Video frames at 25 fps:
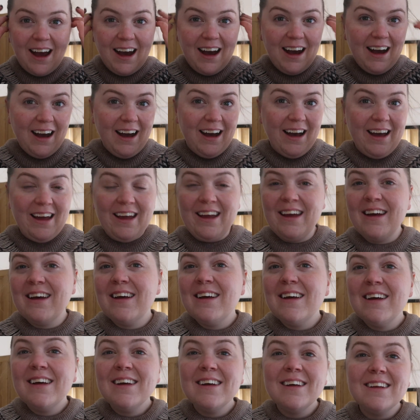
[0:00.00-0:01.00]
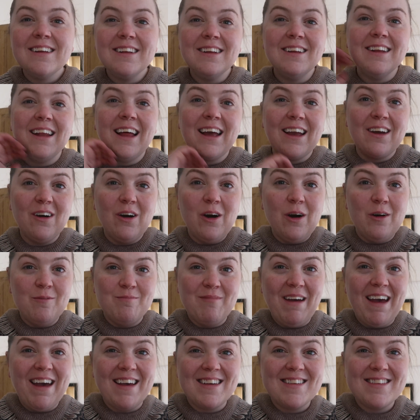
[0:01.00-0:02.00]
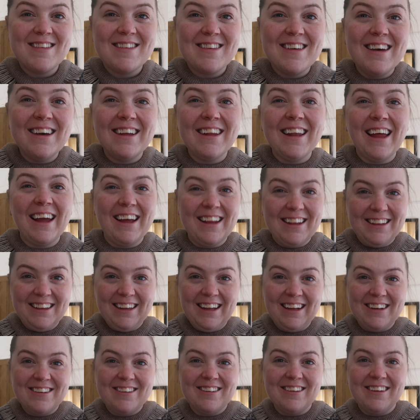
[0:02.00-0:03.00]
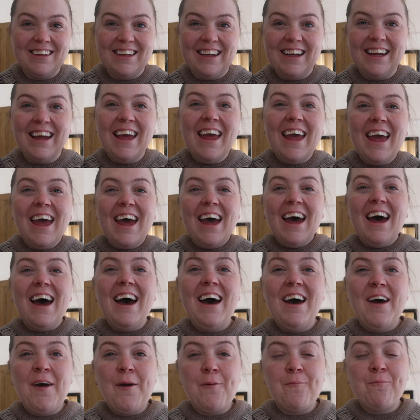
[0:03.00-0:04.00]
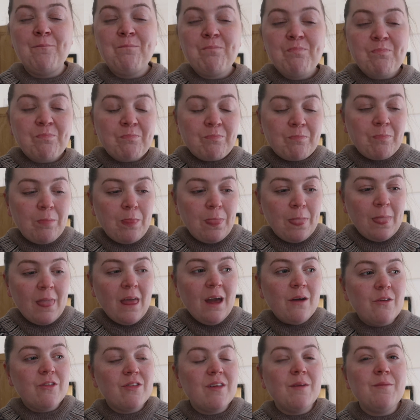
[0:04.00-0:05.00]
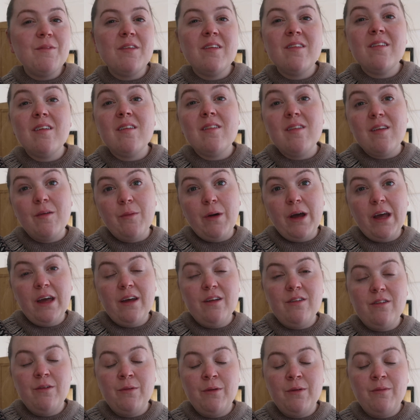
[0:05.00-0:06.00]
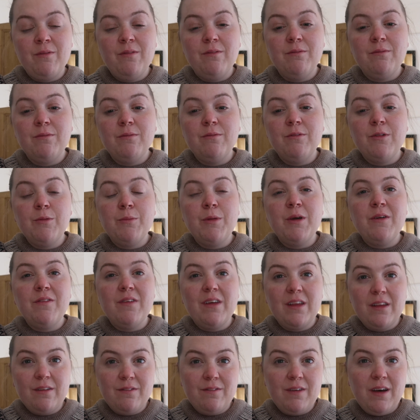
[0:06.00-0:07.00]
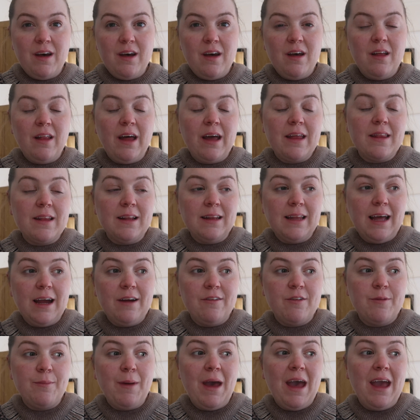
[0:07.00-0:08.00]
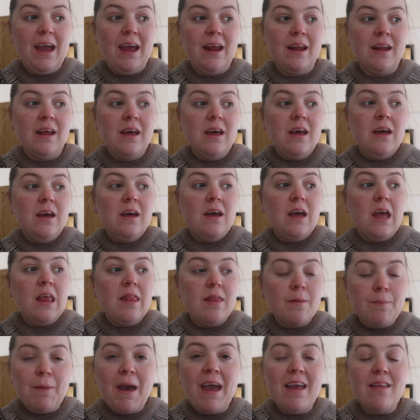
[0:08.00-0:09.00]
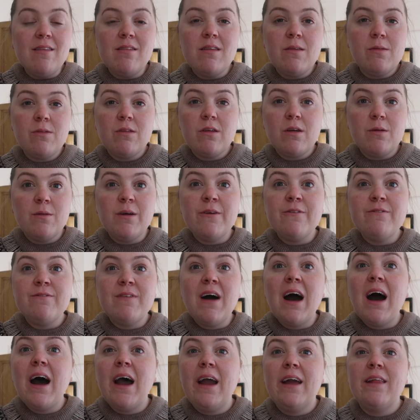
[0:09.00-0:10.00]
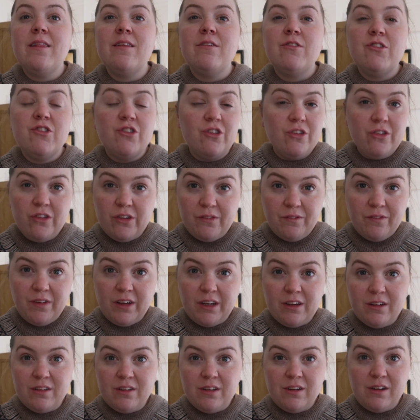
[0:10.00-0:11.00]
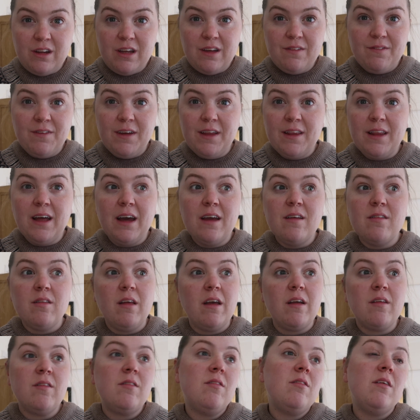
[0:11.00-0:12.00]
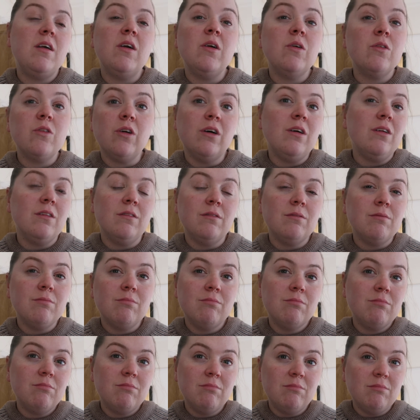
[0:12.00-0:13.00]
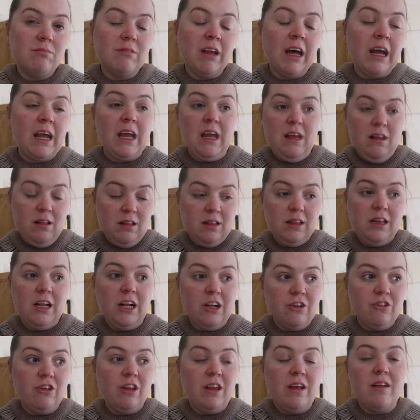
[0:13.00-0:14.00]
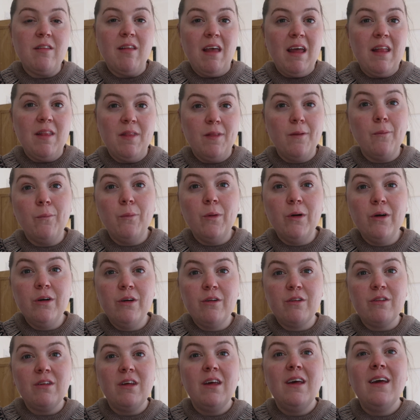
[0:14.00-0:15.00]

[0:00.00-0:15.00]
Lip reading: I look like a hot mess, like literally. I was tempting to see what I could do with removing the layer of paint. The paint seems to come off fine. There is just something underneath it that is like sealed on, like it literally is in the wood,